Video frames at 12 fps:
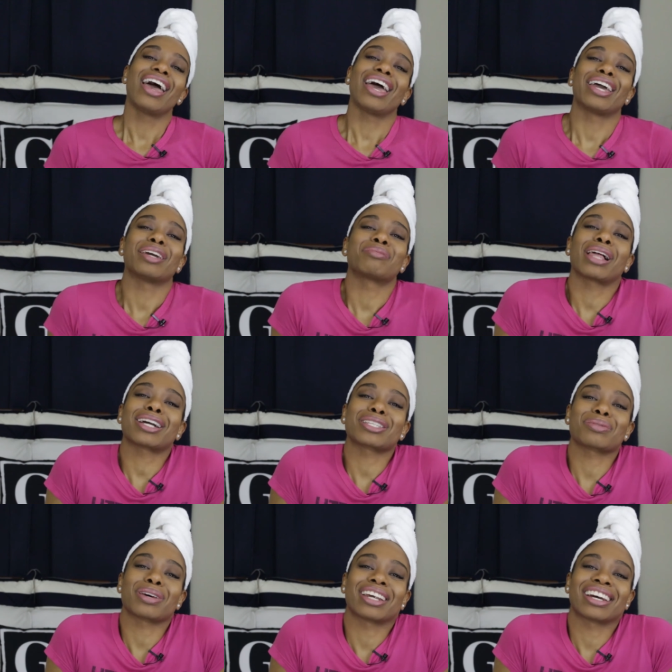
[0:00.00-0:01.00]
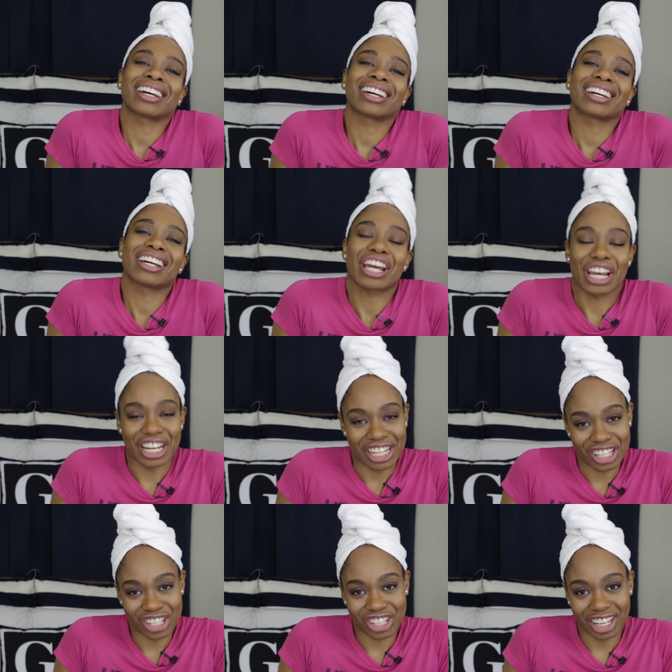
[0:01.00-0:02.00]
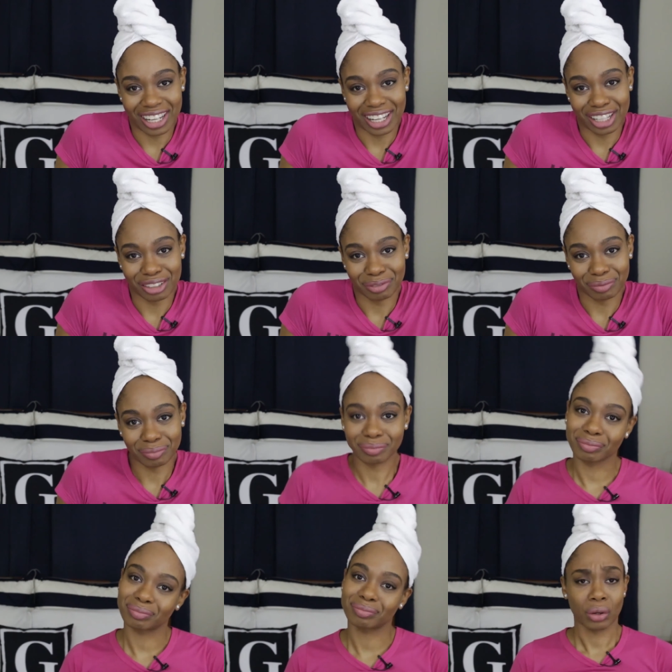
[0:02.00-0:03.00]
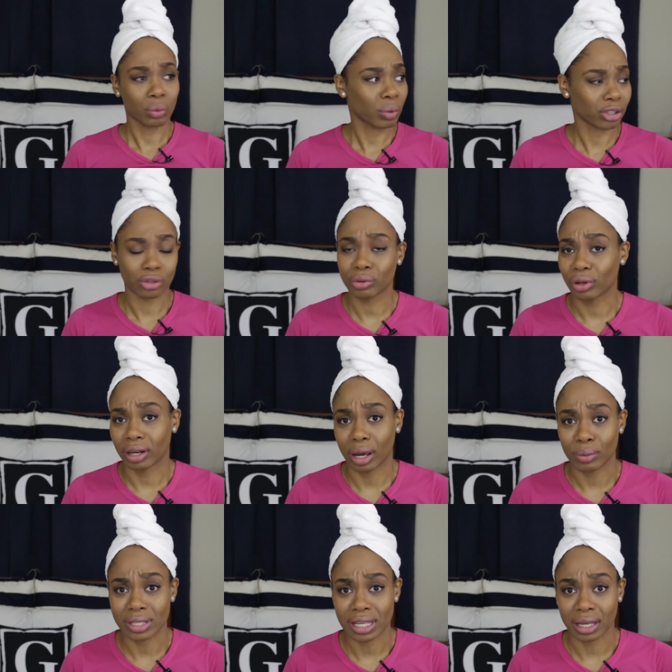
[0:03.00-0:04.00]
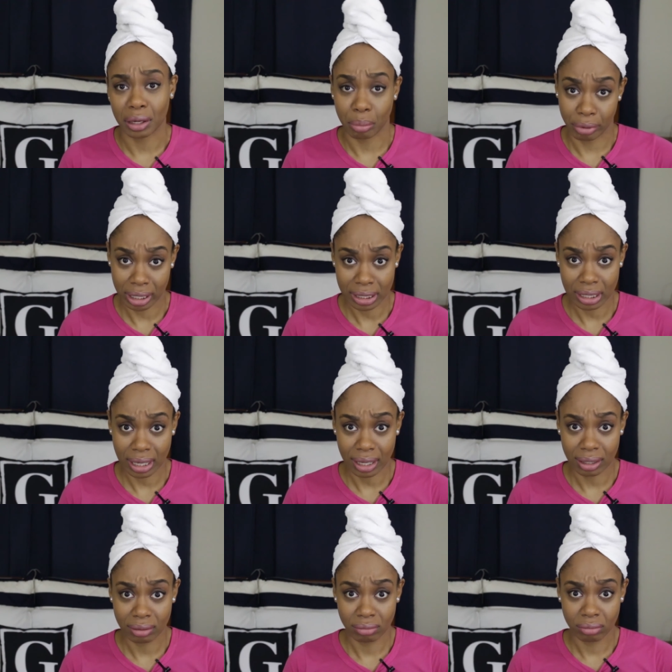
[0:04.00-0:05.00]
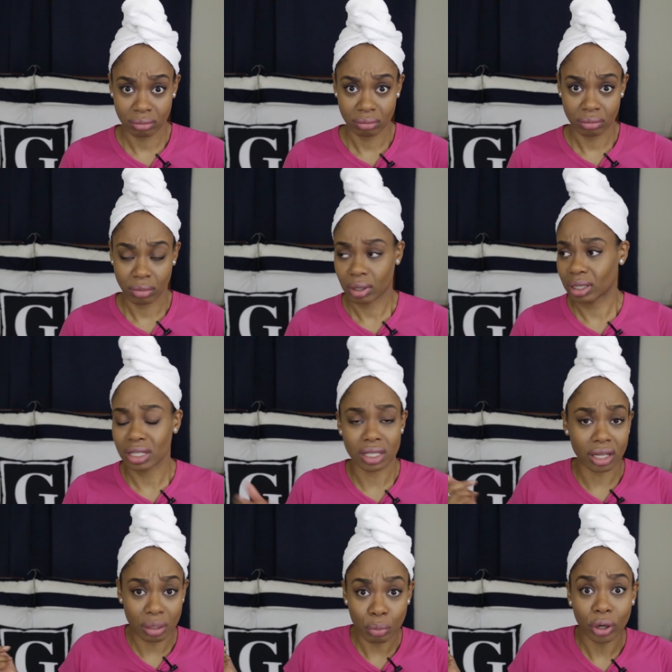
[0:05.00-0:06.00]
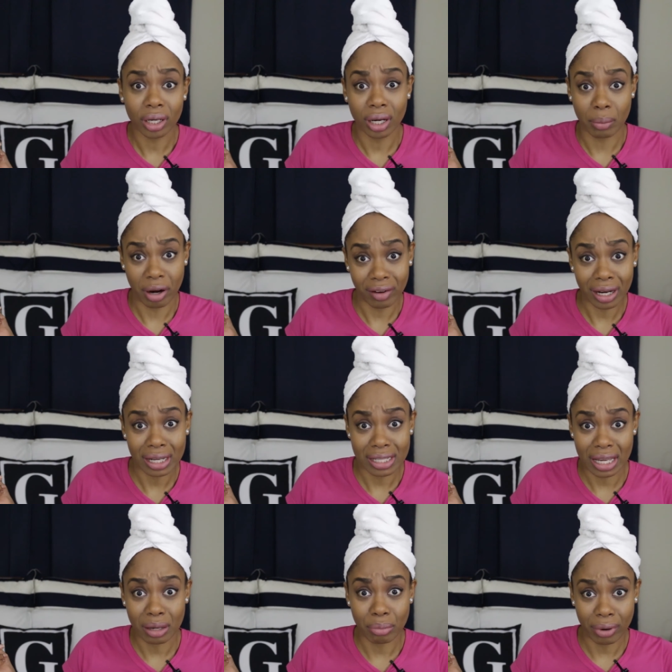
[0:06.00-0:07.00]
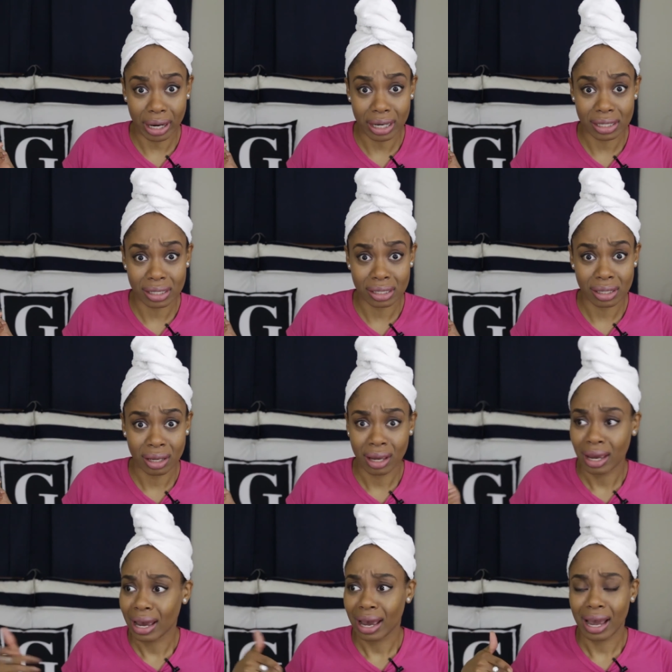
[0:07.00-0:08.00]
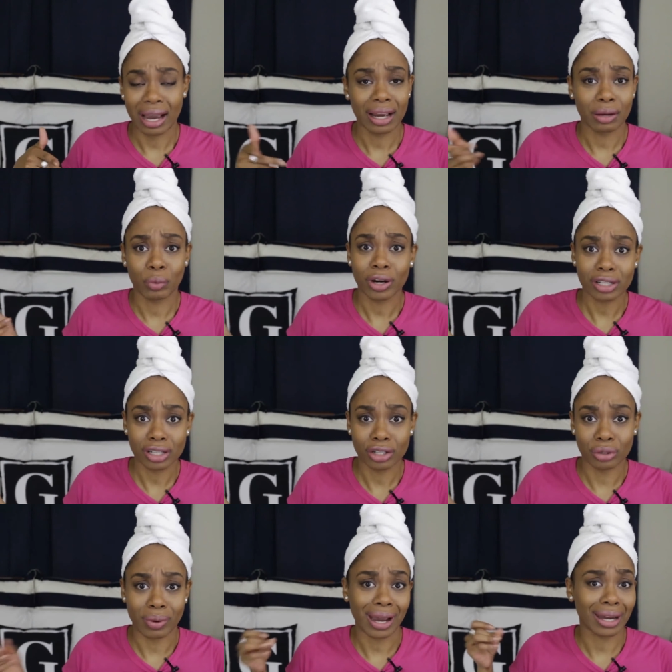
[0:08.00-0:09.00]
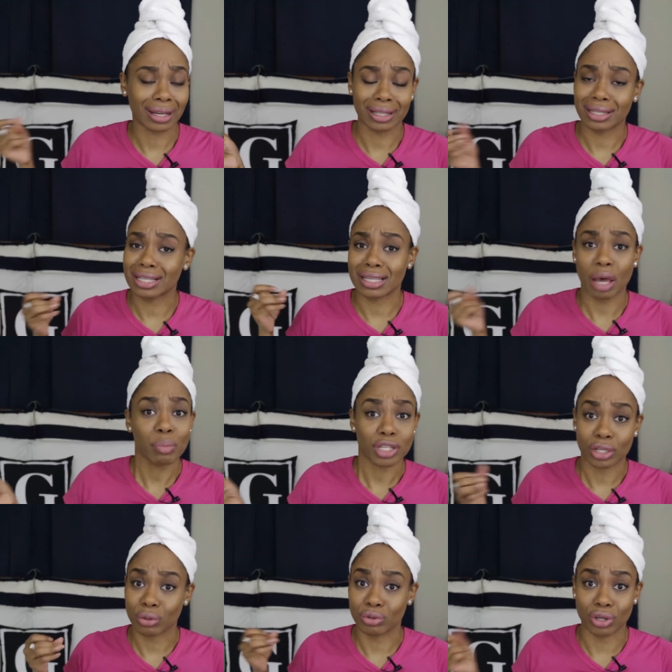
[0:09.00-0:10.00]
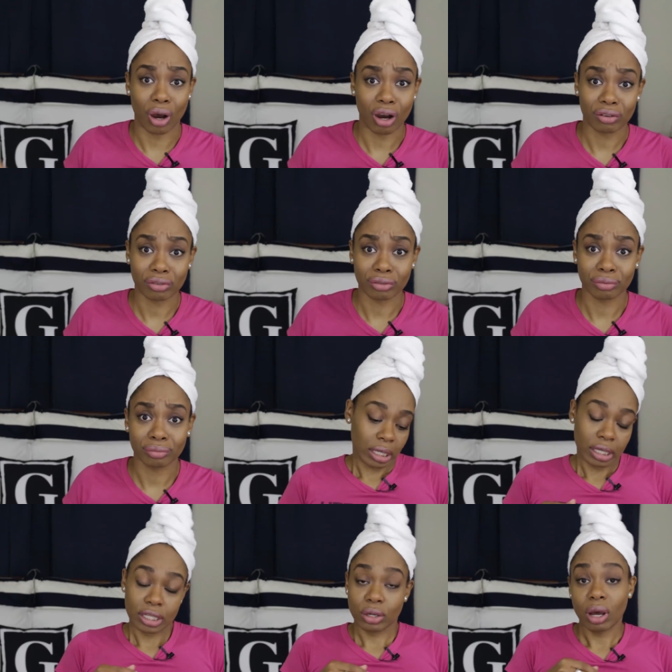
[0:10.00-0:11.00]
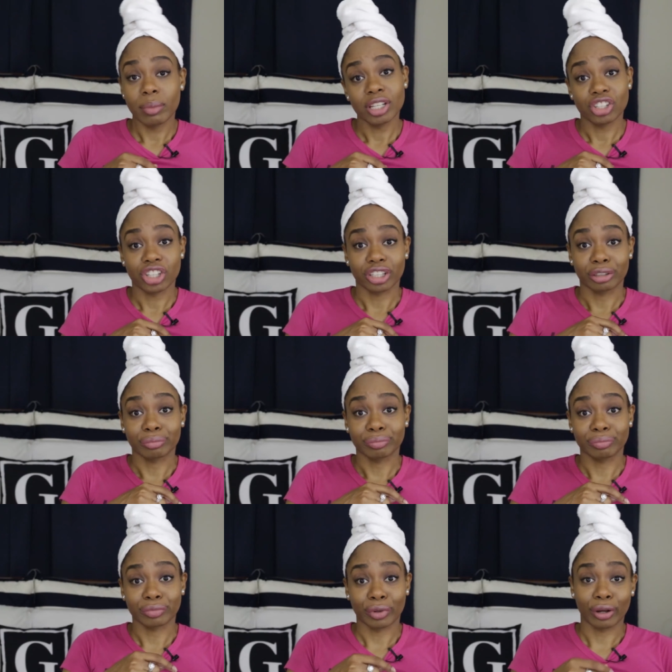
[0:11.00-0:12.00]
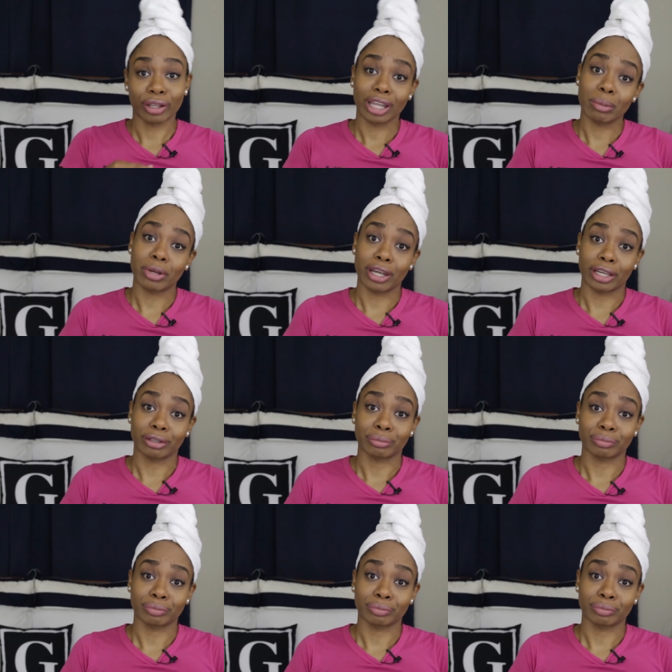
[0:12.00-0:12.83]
Hey Black Twitter, it's Genie. What, you thought I was taking a break today? Does Good Morning America take breaks? I got work to do. I gotta get these episodes off. So I'm in chair on Labor Day,